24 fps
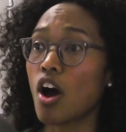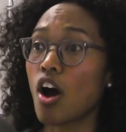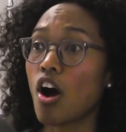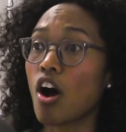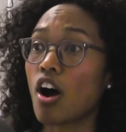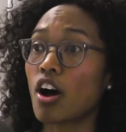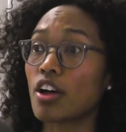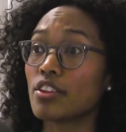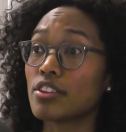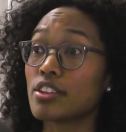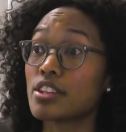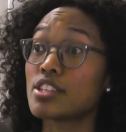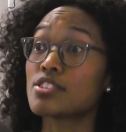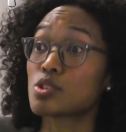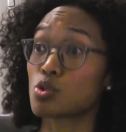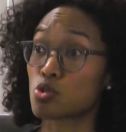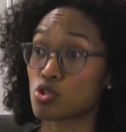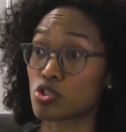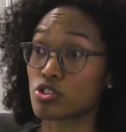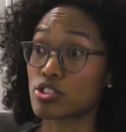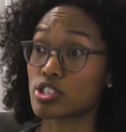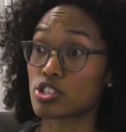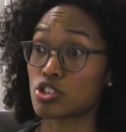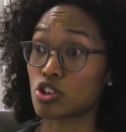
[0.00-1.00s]
on the
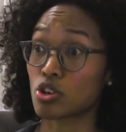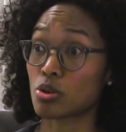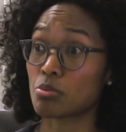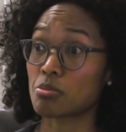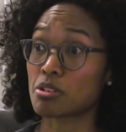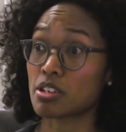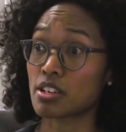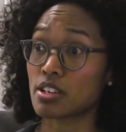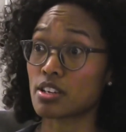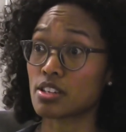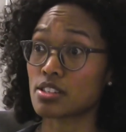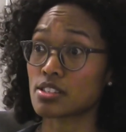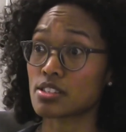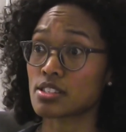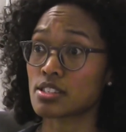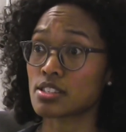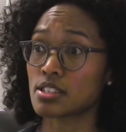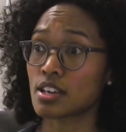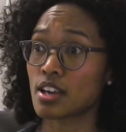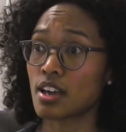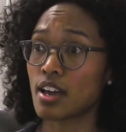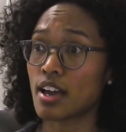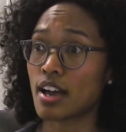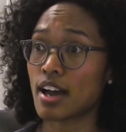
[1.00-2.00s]
social
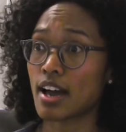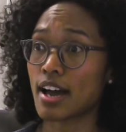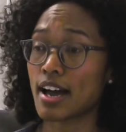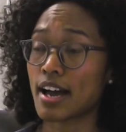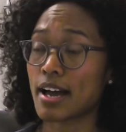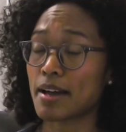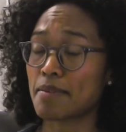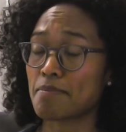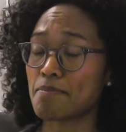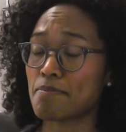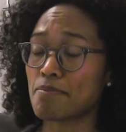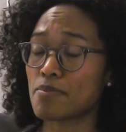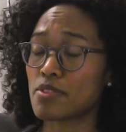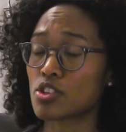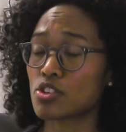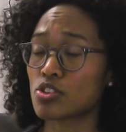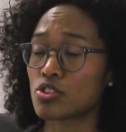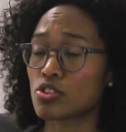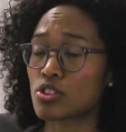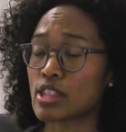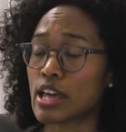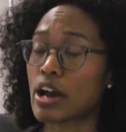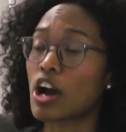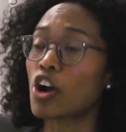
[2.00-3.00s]
determinants
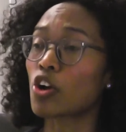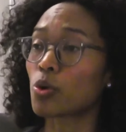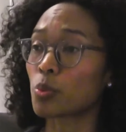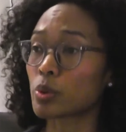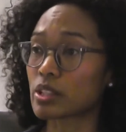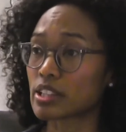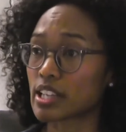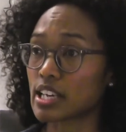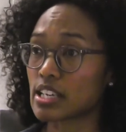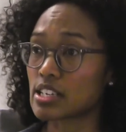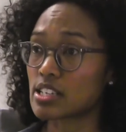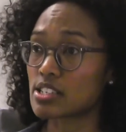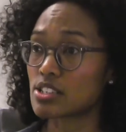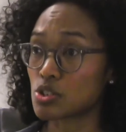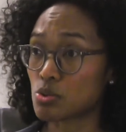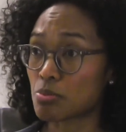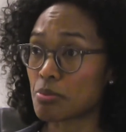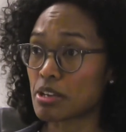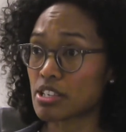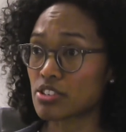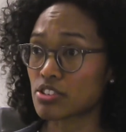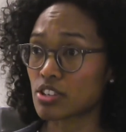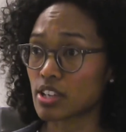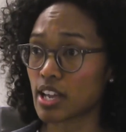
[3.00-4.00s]
that are related to
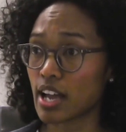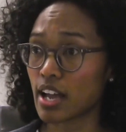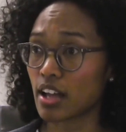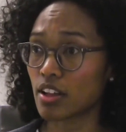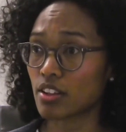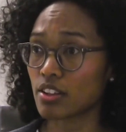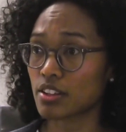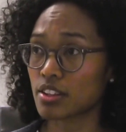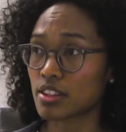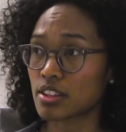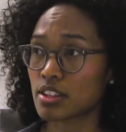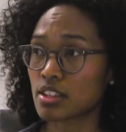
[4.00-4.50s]
mental health.